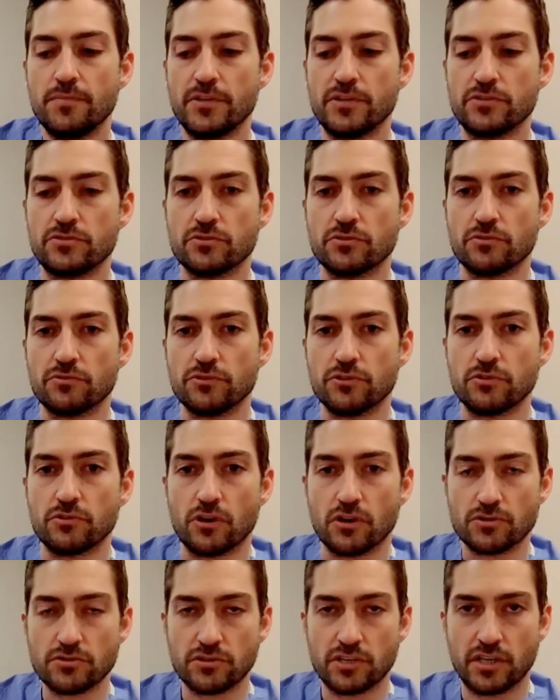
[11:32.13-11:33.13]
And so you'd
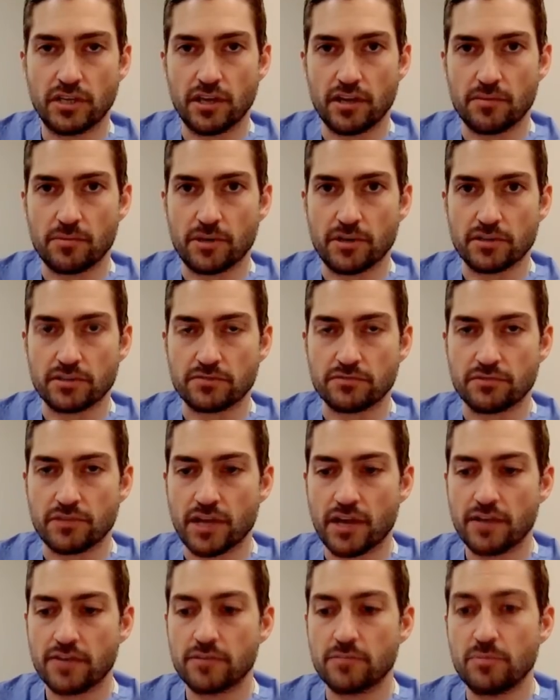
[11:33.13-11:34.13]
also get antibiotics for that,